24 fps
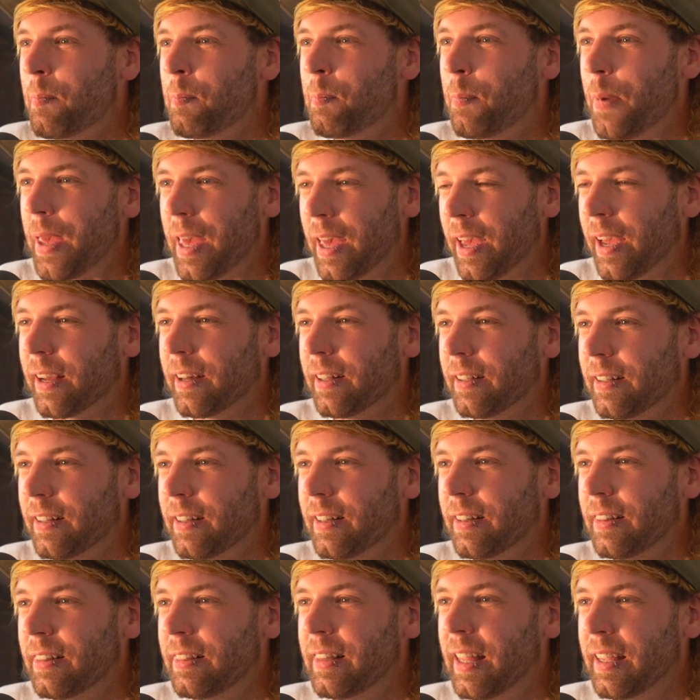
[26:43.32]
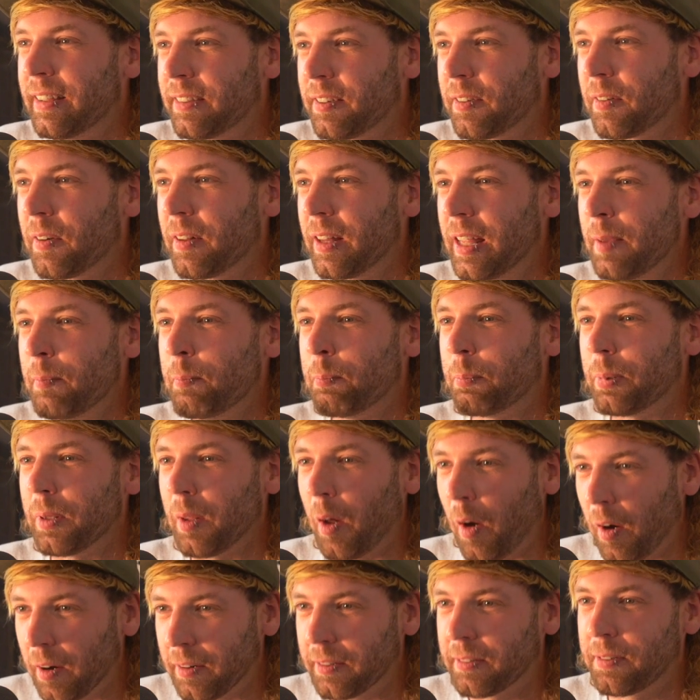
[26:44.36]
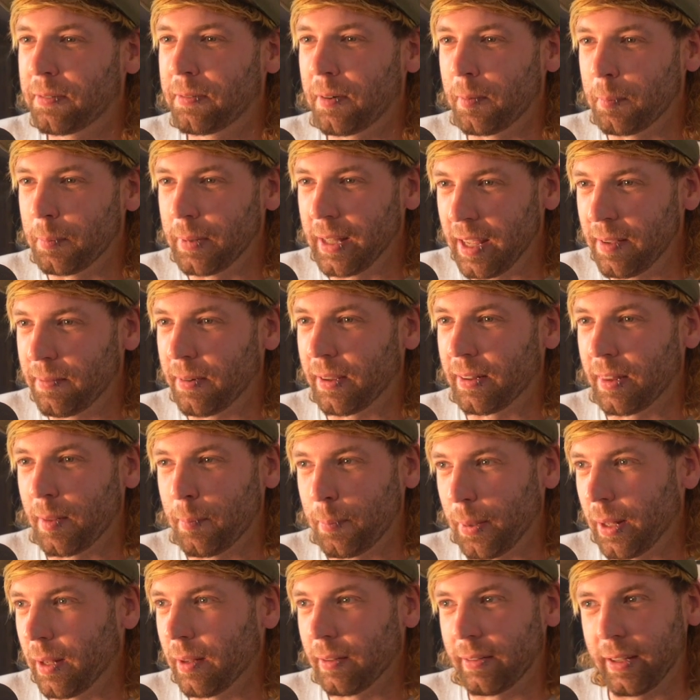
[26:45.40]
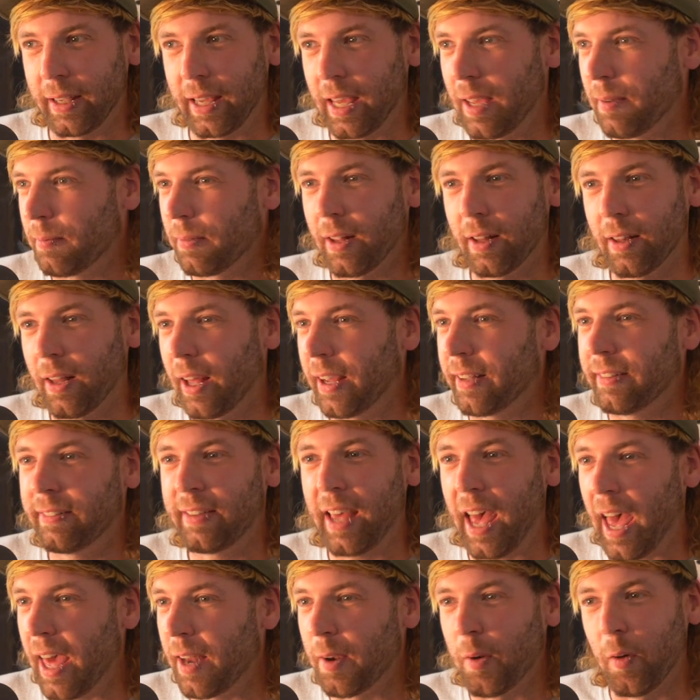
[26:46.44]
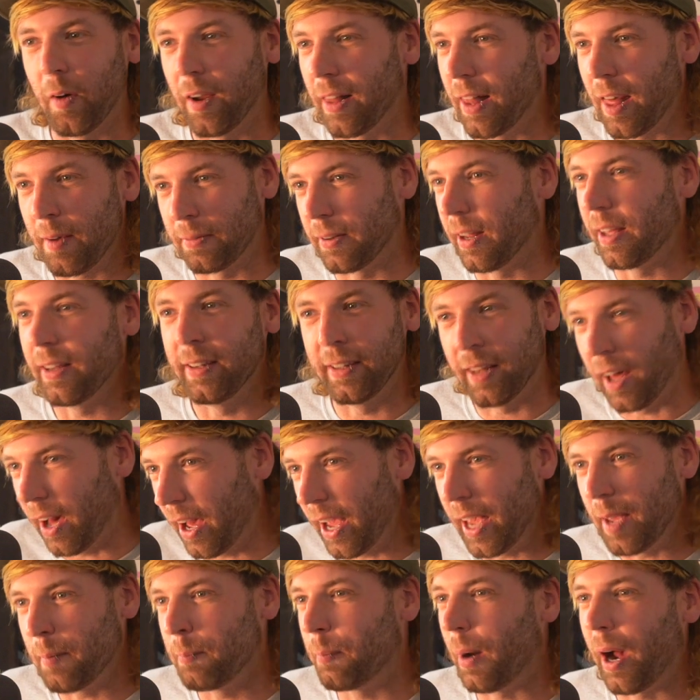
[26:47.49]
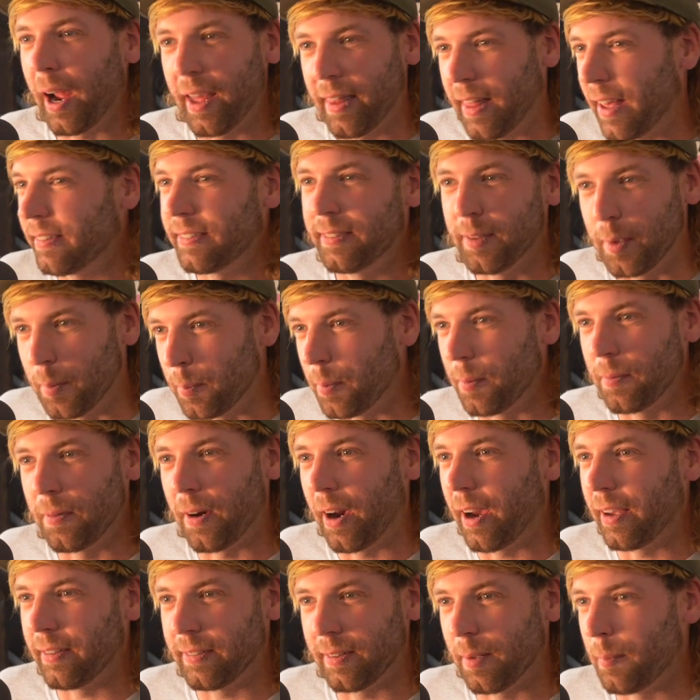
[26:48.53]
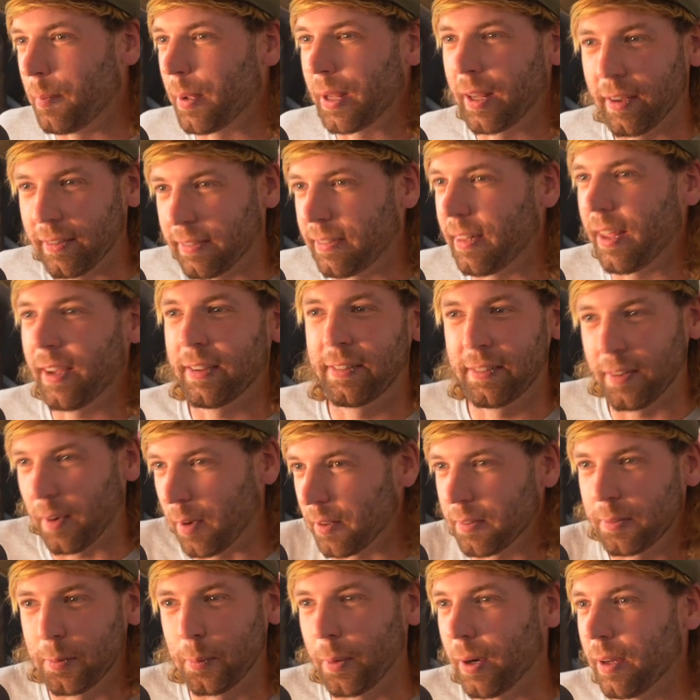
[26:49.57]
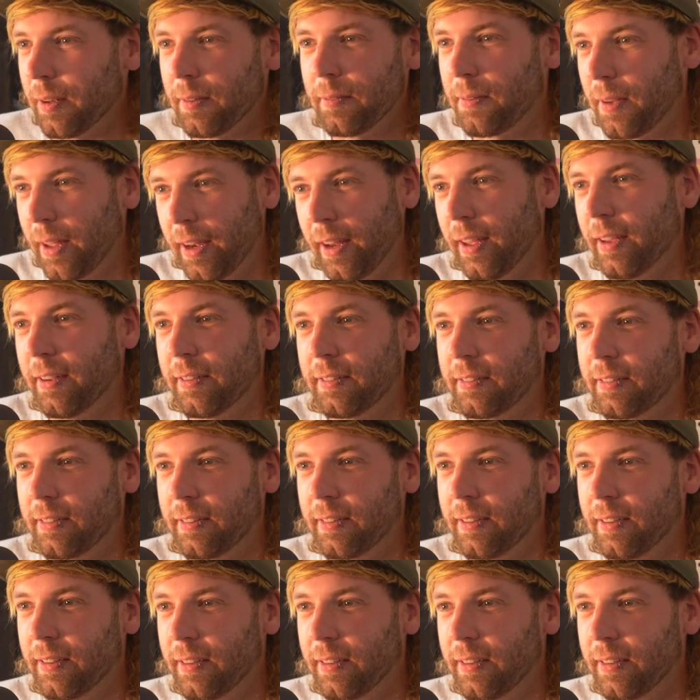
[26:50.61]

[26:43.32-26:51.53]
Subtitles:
being literally blocked from leaving the building even at like 10 or 11 at night by their supervisor because their shots weren't finished.